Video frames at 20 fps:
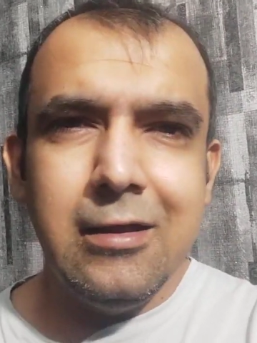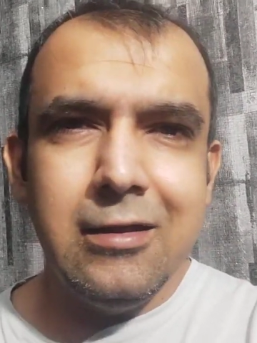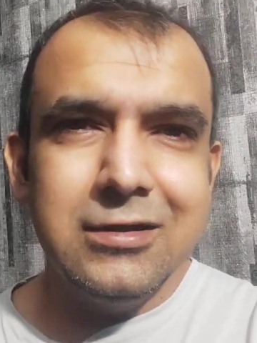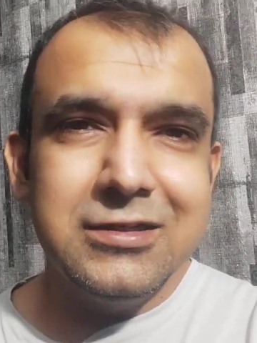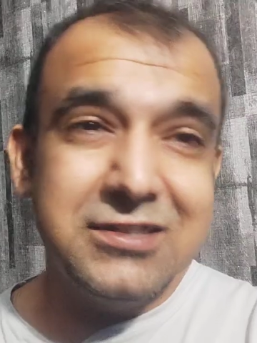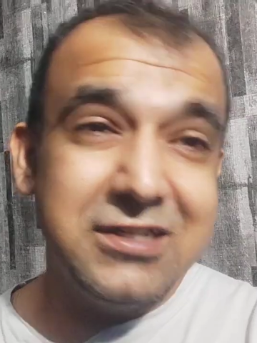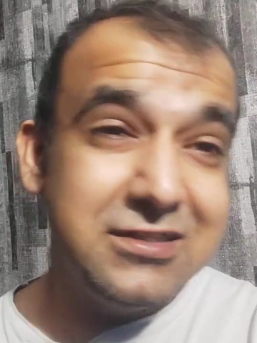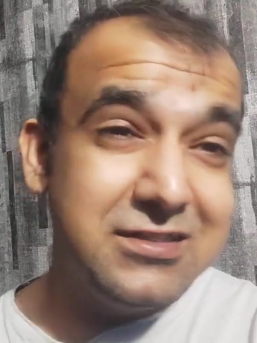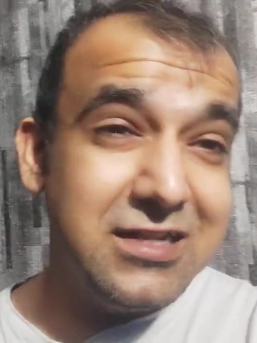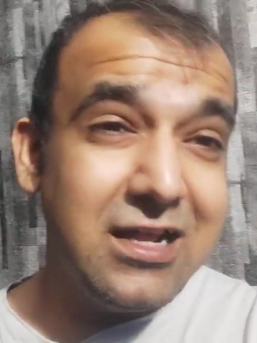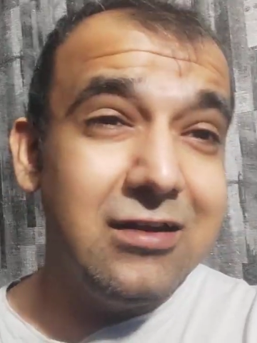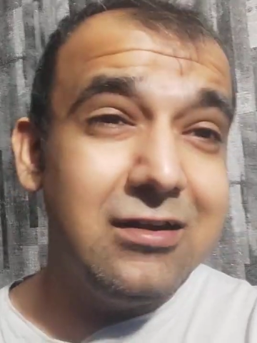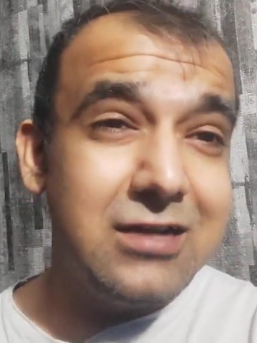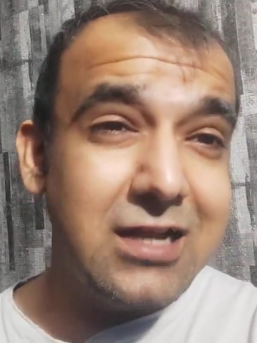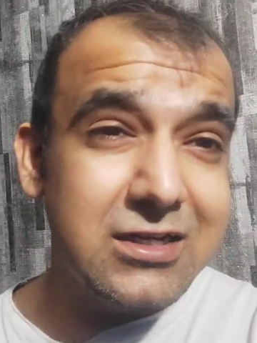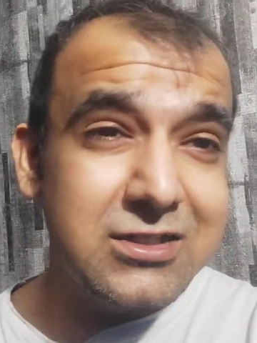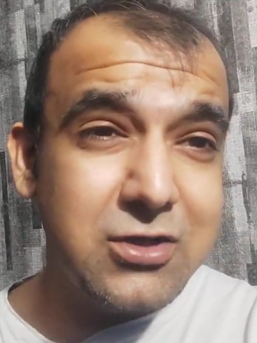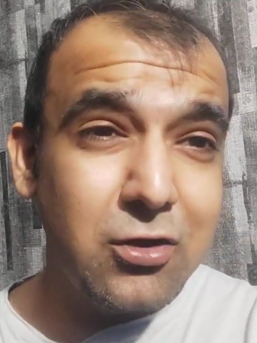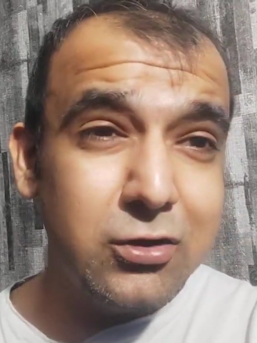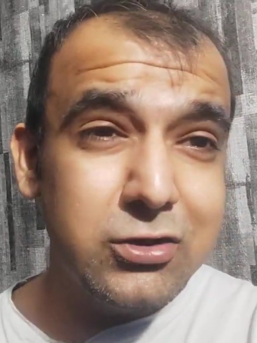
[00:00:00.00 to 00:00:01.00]
Since then it
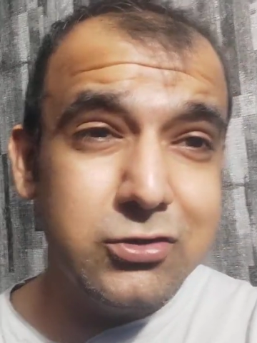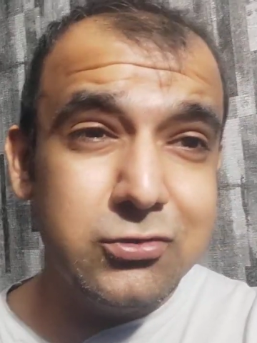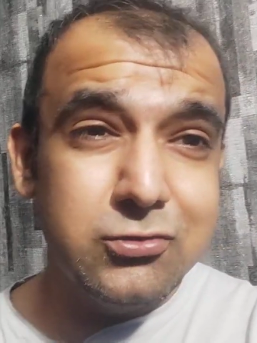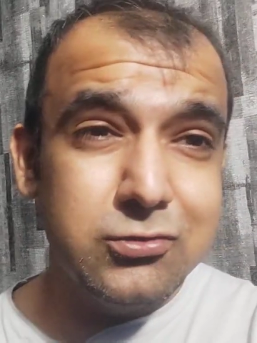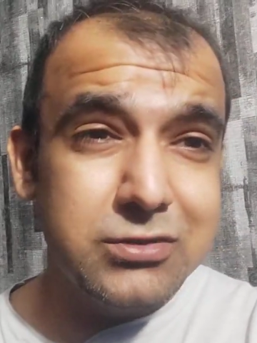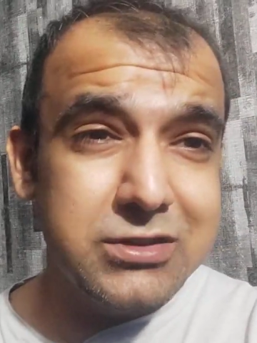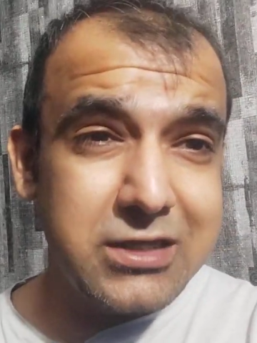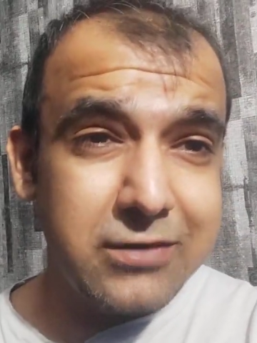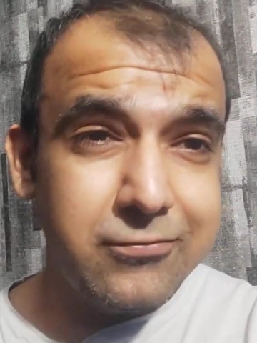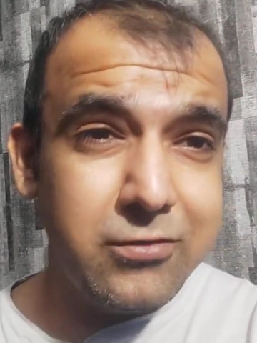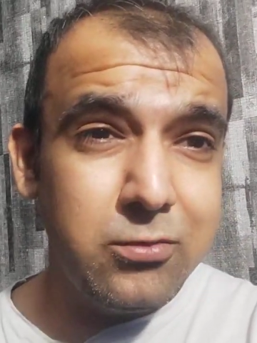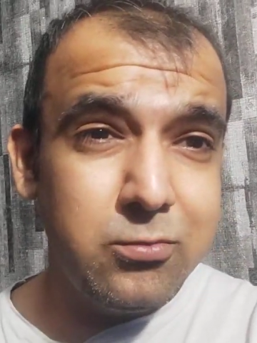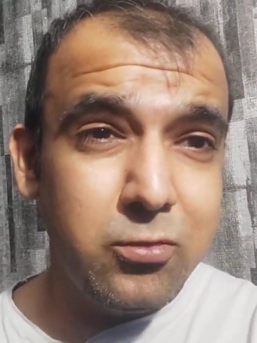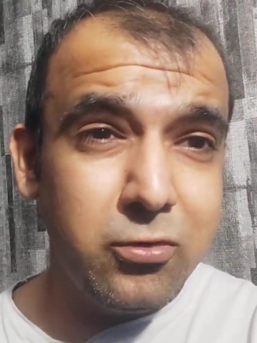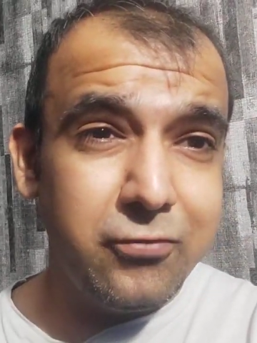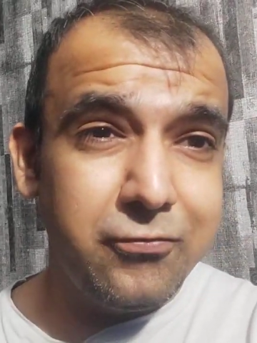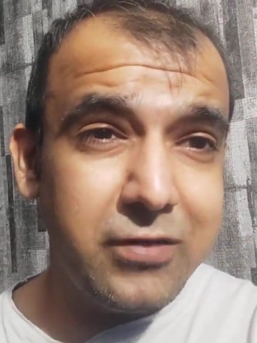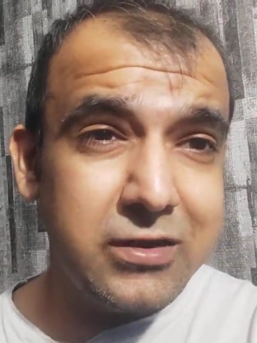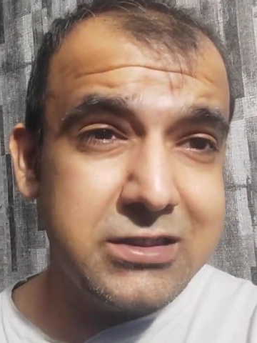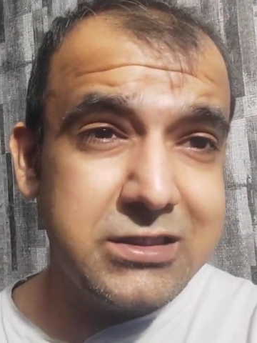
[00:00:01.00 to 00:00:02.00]
has gone to several more
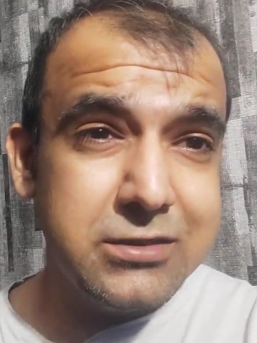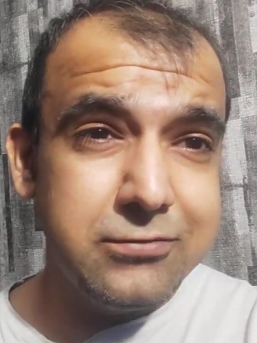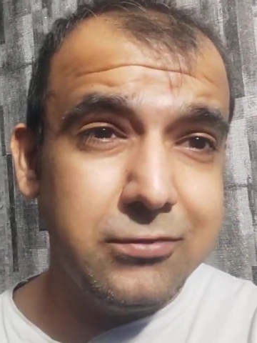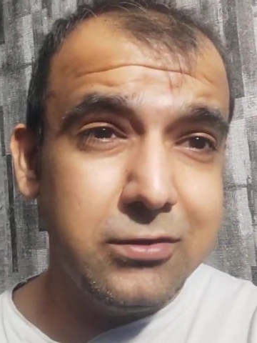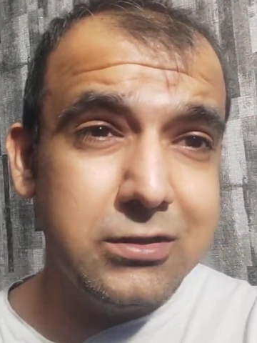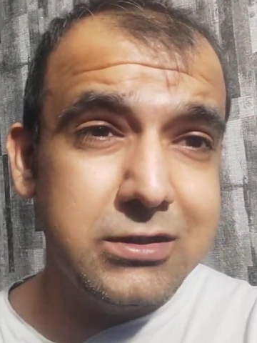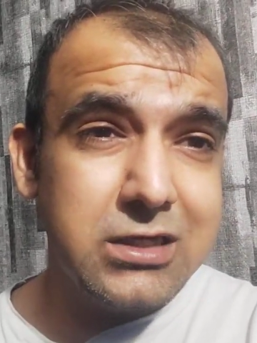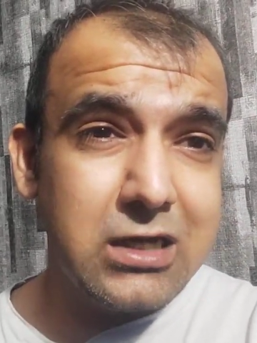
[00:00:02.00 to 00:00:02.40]
festivals,